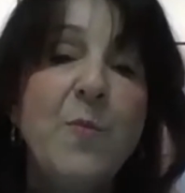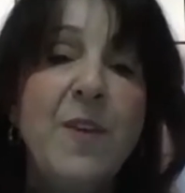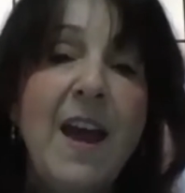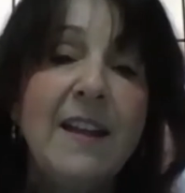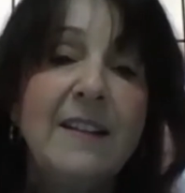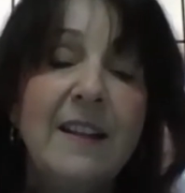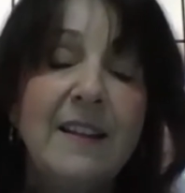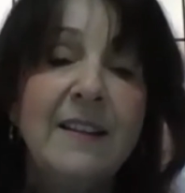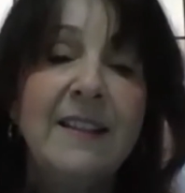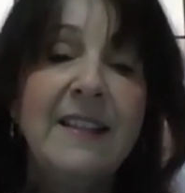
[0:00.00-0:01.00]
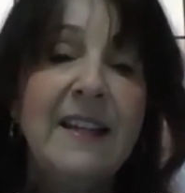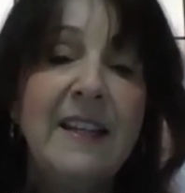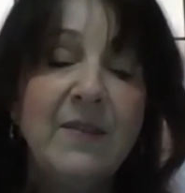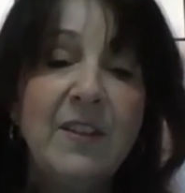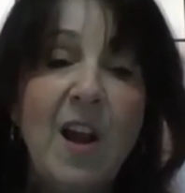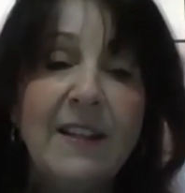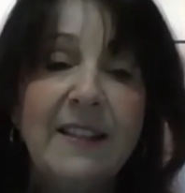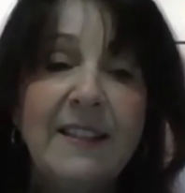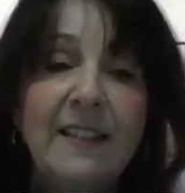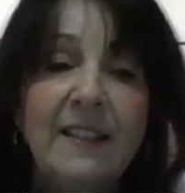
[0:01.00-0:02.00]
that the city of
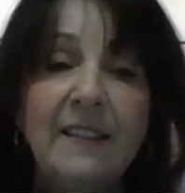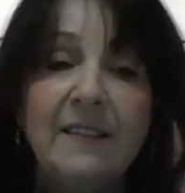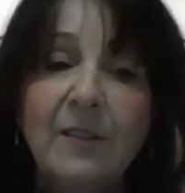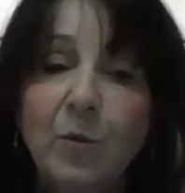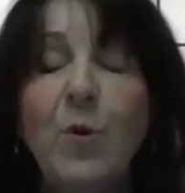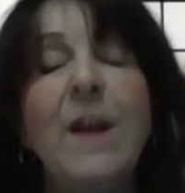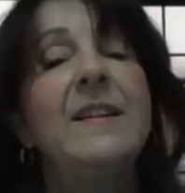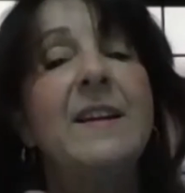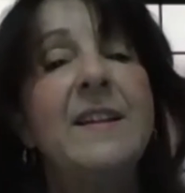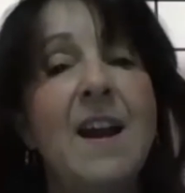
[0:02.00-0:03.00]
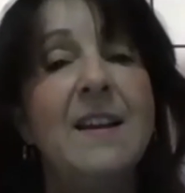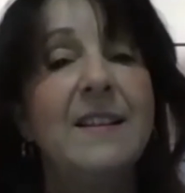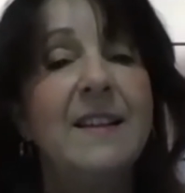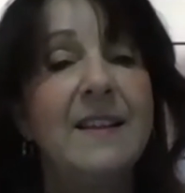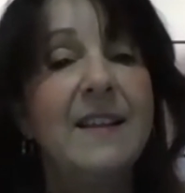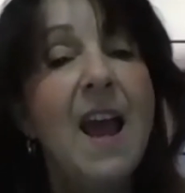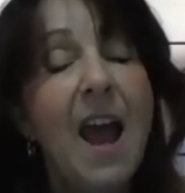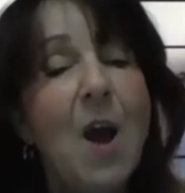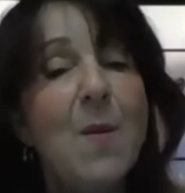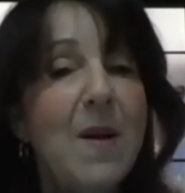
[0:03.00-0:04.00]
Scottsdale recognizes
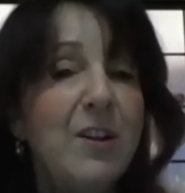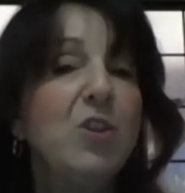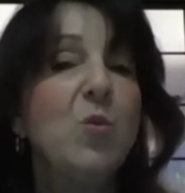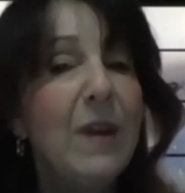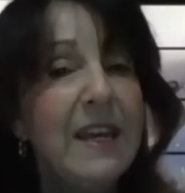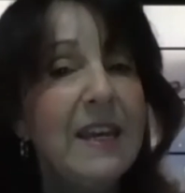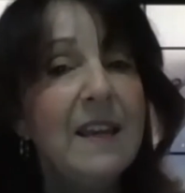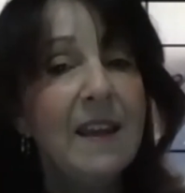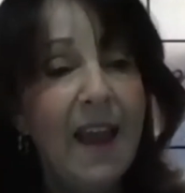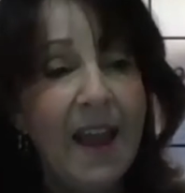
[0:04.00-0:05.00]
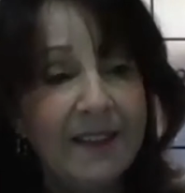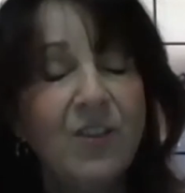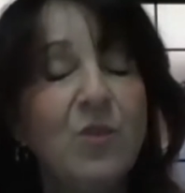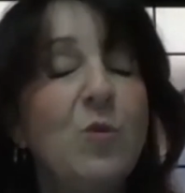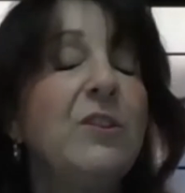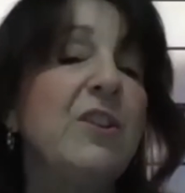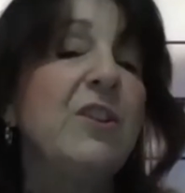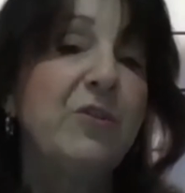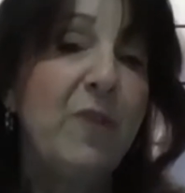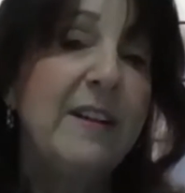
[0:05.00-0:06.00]
how much we as a school
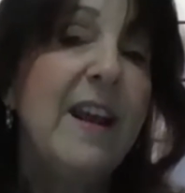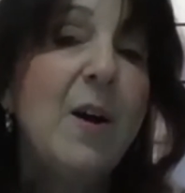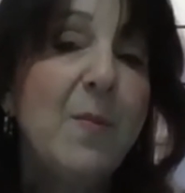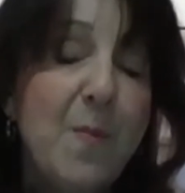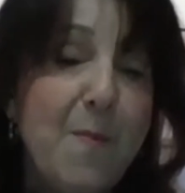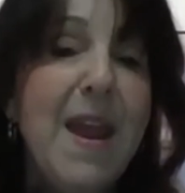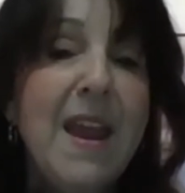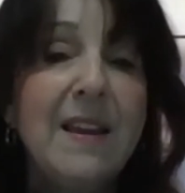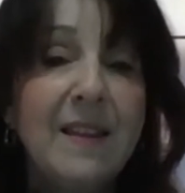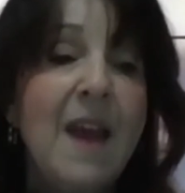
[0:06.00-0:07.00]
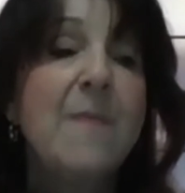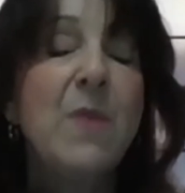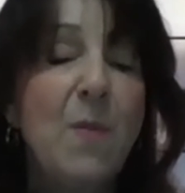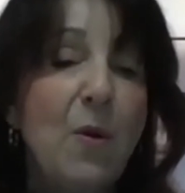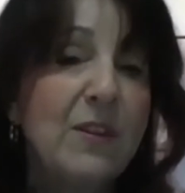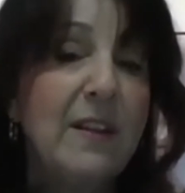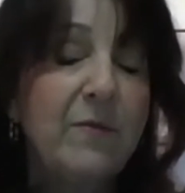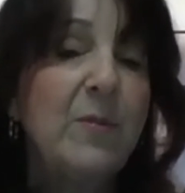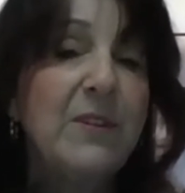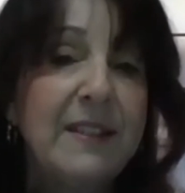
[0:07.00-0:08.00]
district help make them the most
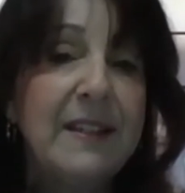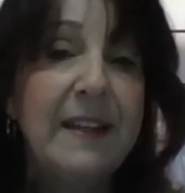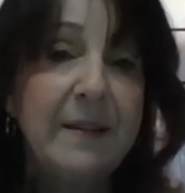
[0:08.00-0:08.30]
livable city.